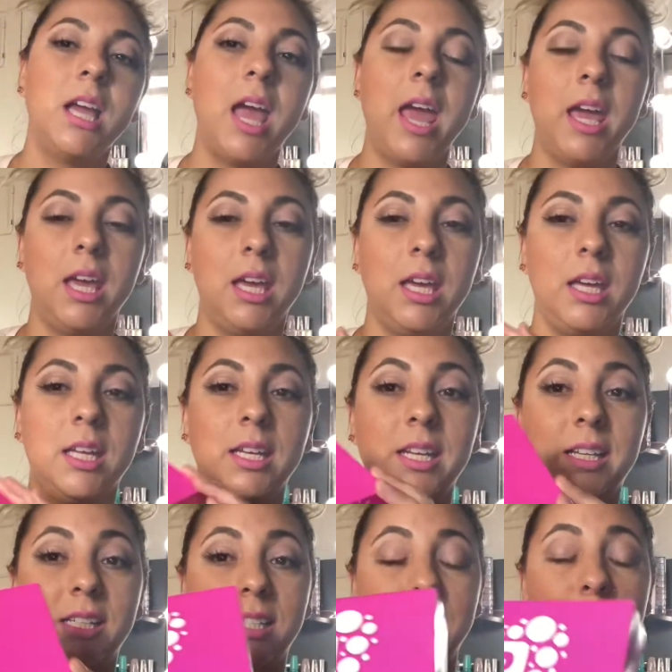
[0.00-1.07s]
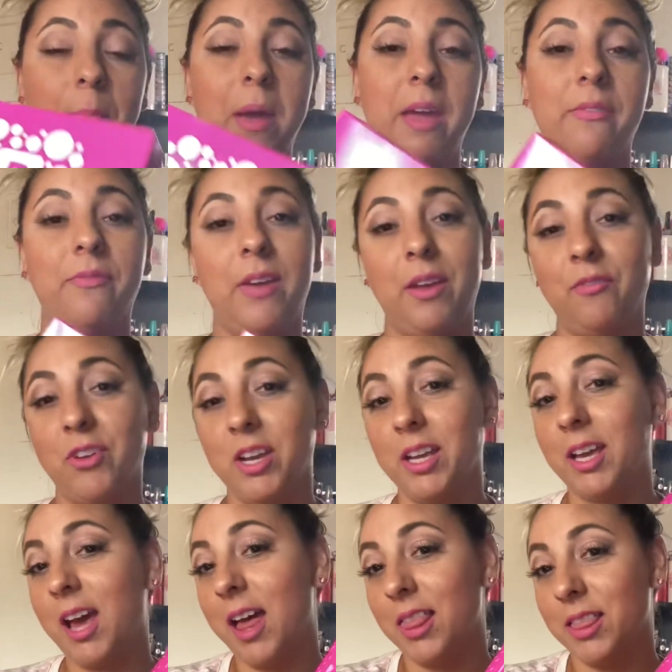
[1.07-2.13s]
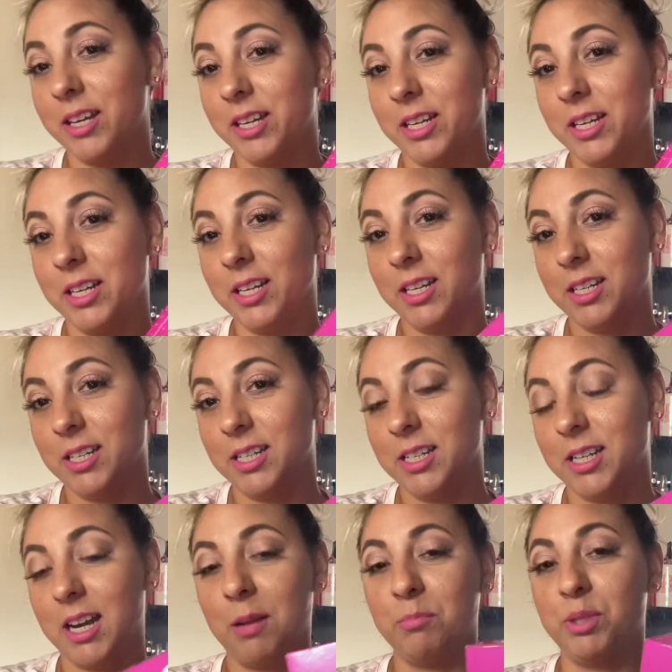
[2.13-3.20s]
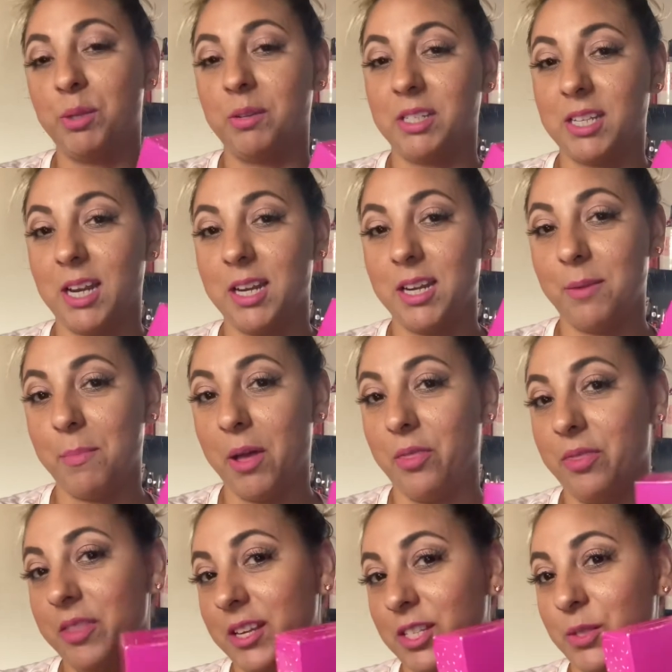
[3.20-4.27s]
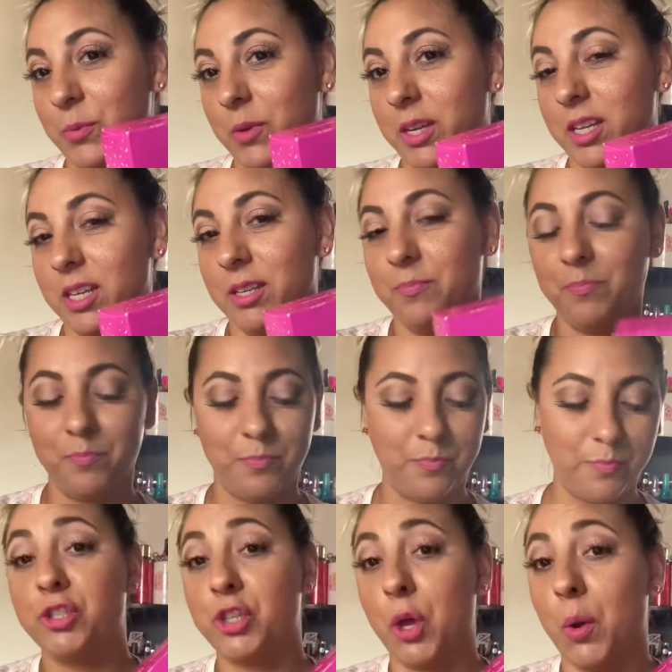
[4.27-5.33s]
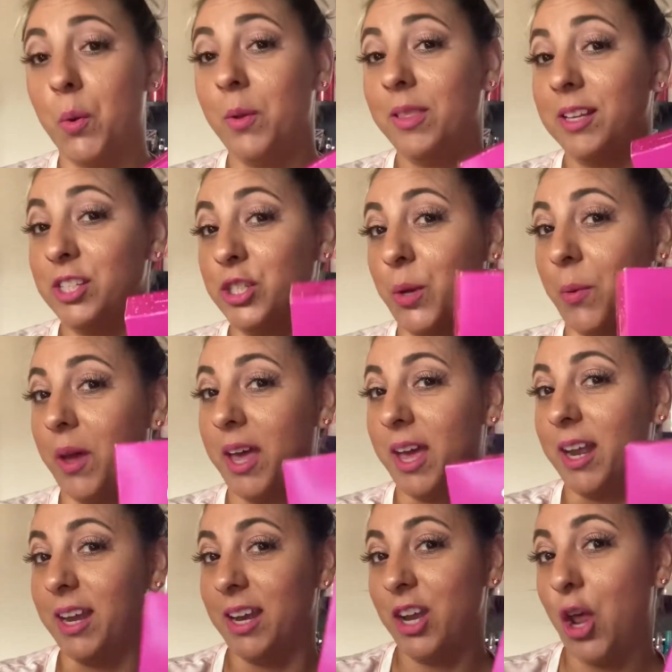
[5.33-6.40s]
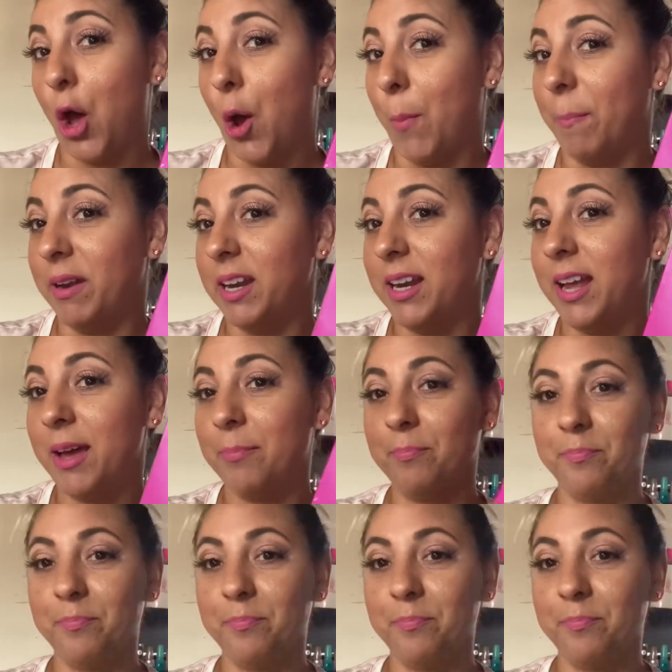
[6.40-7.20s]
and it's my favorite color. I'm so excited about this one. So let's go ahead and open it up.